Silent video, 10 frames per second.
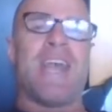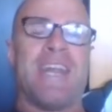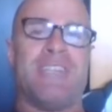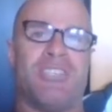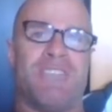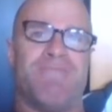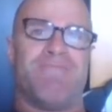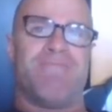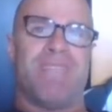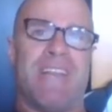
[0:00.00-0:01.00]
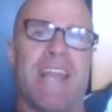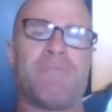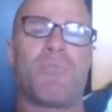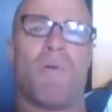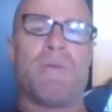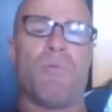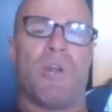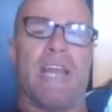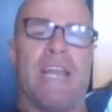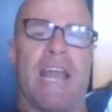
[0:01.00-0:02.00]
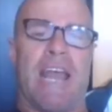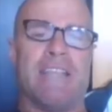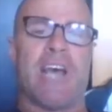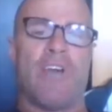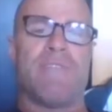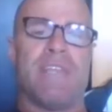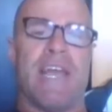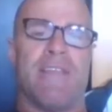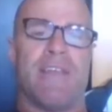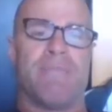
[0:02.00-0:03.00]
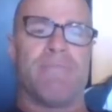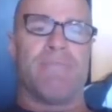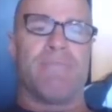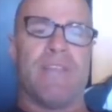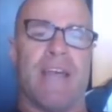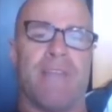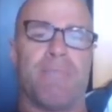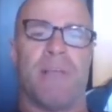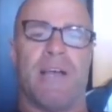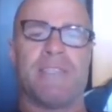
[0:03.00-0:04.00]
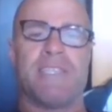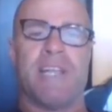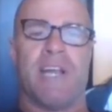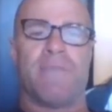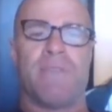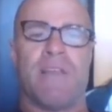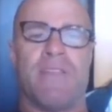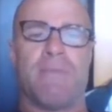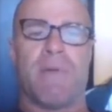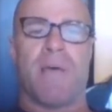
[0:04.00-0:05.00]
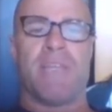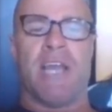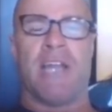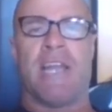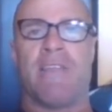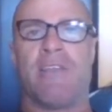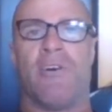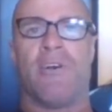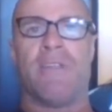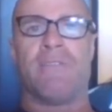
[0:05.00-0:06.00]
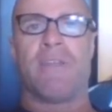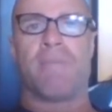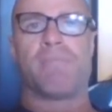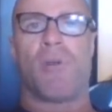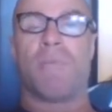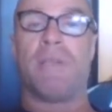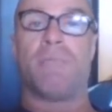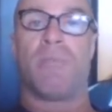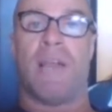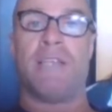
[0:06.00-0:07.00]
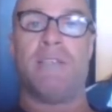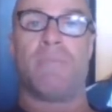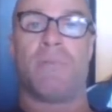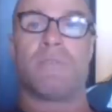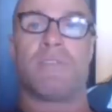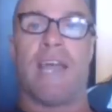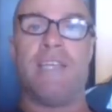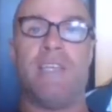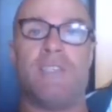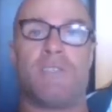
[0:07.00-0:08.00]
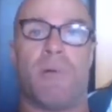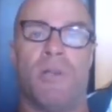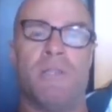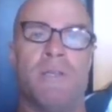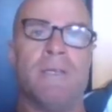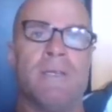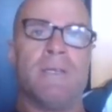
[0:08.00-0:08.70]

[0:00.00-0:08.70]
engine, and that's probably what he has over the other the other players, at the moment. The only other guy that probably take his spot